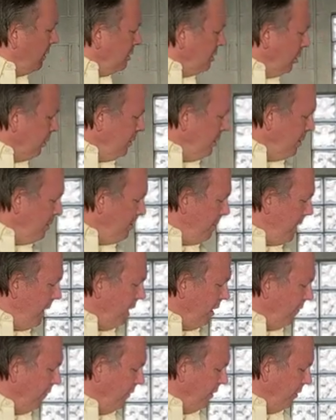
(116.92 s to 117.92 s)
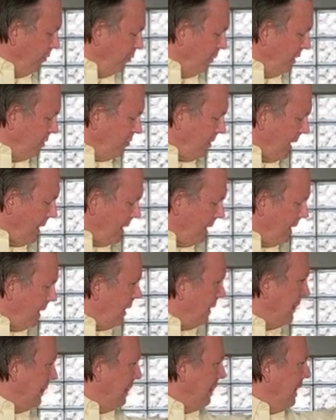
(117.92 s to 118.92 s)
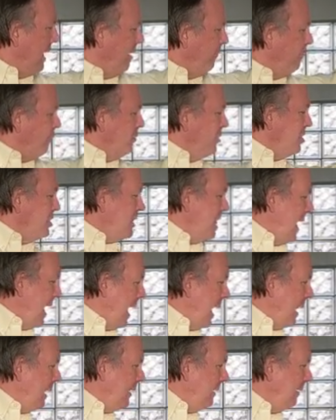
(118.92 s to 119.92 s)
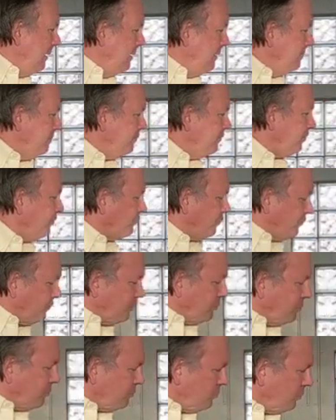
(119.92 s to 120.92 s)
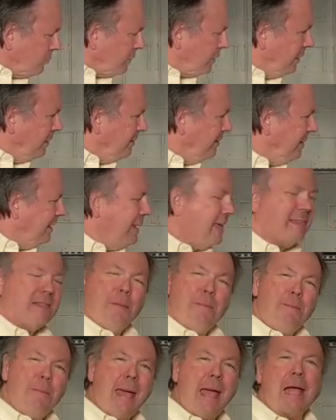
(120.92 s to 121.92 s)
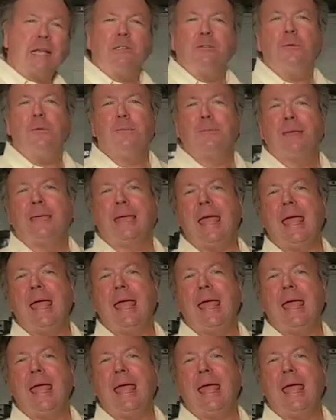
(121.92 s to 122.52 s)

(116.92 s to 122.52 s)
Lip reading: So in the Melvin, we try to leverage that to get the maximum